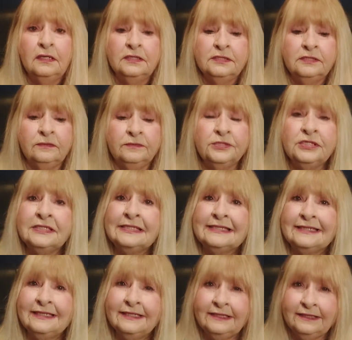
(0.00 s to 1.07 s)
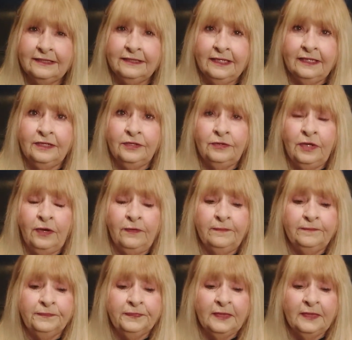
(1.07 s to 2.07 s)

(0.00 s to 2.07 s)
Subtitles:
So I'm just letting you know.